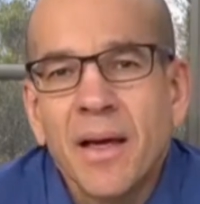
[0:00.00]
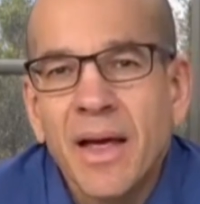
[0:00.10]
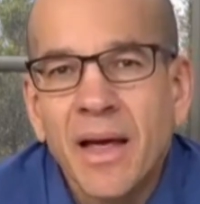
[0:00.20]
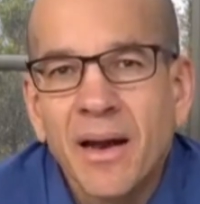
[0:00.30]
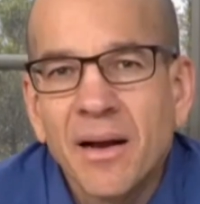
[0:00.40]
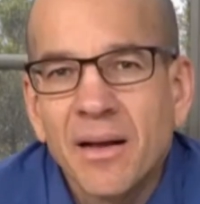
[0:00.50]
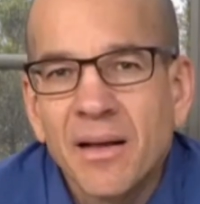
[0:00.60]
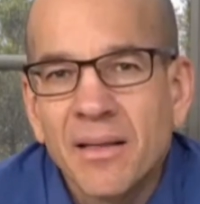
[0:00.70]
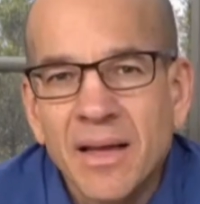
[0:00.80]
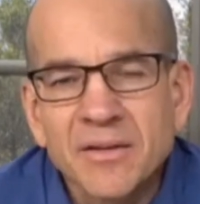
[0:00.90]
And
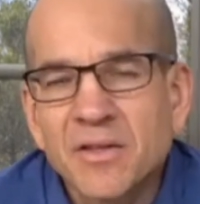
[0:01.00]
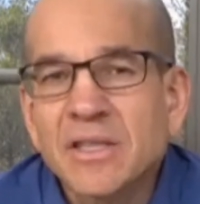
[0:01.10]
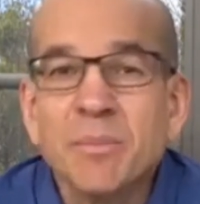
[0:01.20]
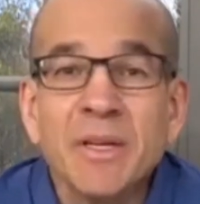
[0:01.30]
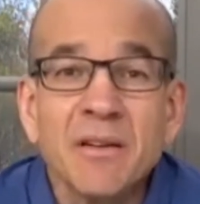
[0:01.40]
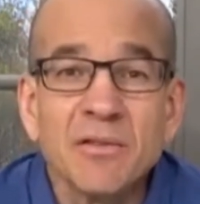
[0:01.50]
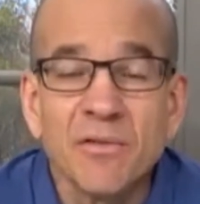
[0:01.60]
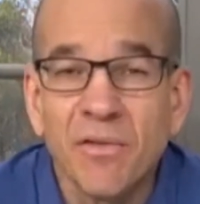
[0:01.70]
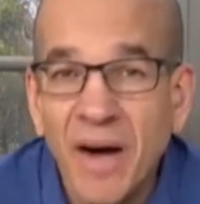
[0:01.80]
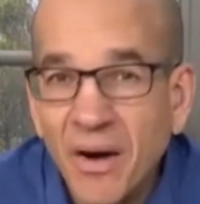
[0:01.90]
that just speaks
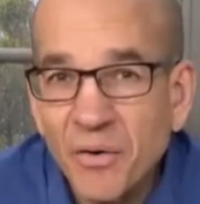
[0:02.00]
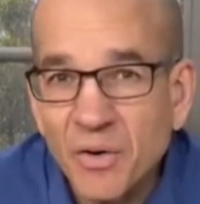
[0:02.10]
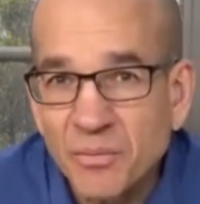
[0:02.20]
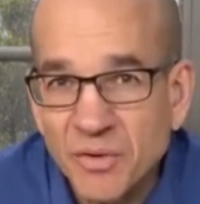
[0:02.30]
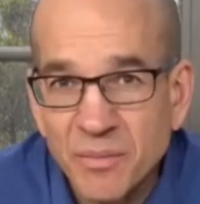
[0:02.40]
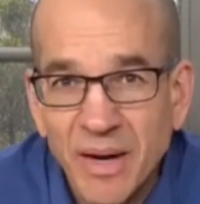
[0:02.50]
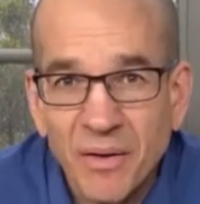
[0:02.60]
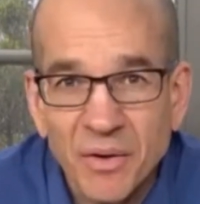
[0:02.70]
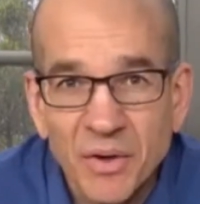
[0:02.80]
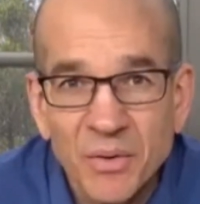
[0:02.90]
volumes
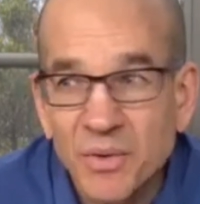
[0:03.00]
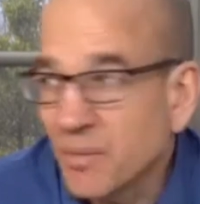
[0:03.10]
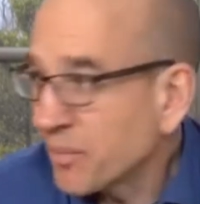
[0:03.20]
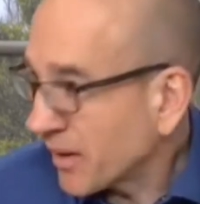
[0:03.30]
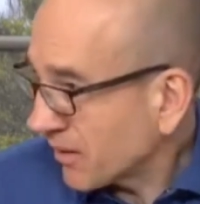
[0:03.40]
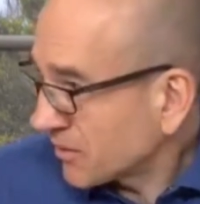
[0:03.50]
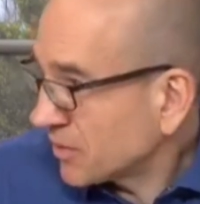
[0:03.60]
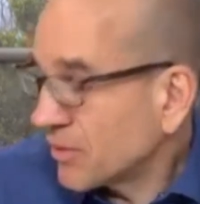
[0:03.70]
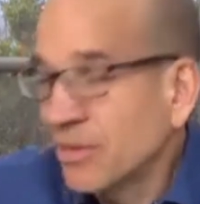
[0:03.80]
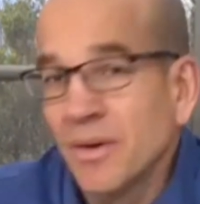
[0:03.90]
about you compared
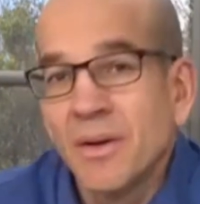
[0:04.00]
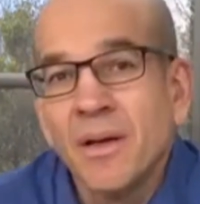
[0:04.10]
to